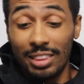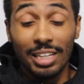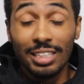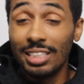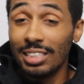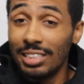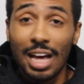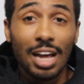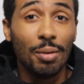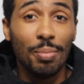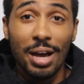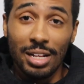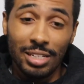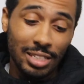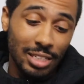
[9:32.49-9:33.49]
This is not a
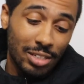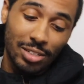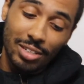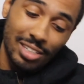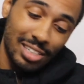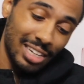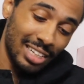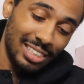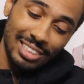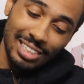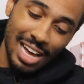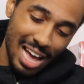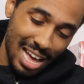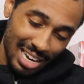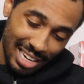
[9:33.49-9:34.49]
bad sneaker. It's
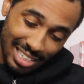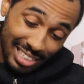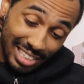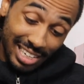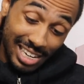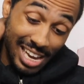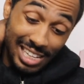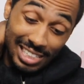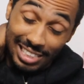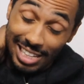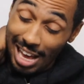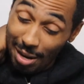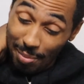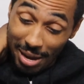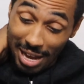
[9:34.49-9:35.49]
not. It's
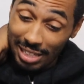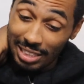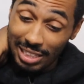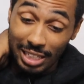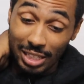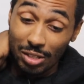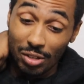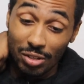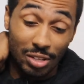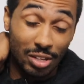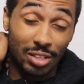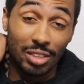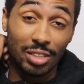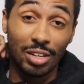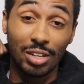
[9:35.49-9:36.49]
not a bad sneaker.
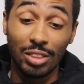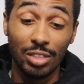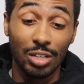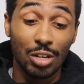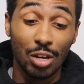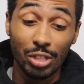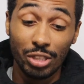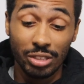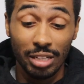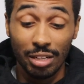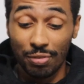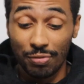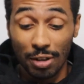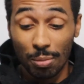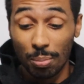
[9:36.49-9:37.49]
The cushioning
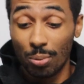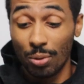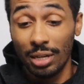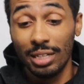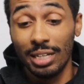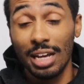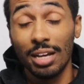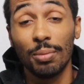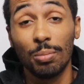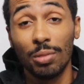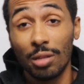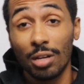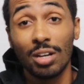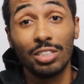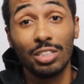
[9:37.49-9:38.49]
felt pretty.
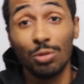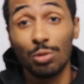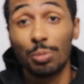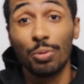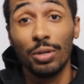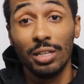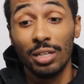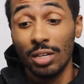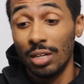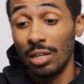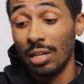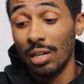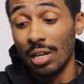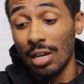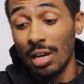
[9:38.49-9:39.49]
The cushioning was pretty
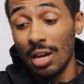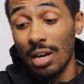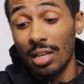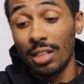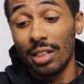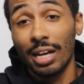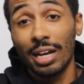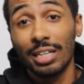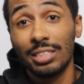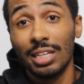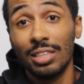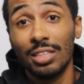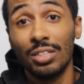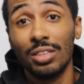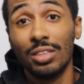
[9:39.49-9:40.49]
good. Like I
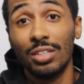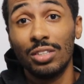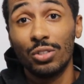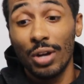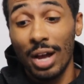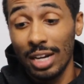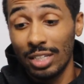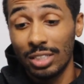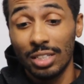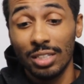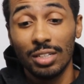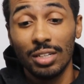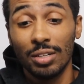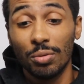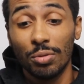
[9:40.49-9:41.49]
said, the traction
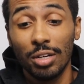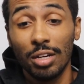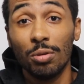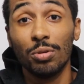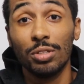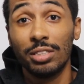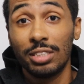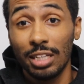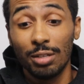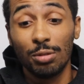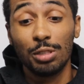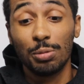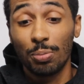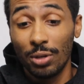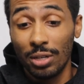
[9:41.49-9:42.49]
it was
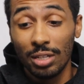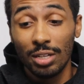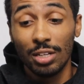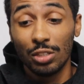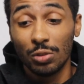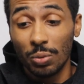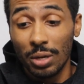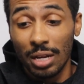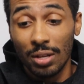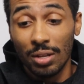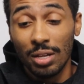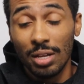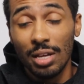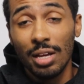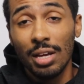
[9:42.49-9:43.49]
pretty good as well.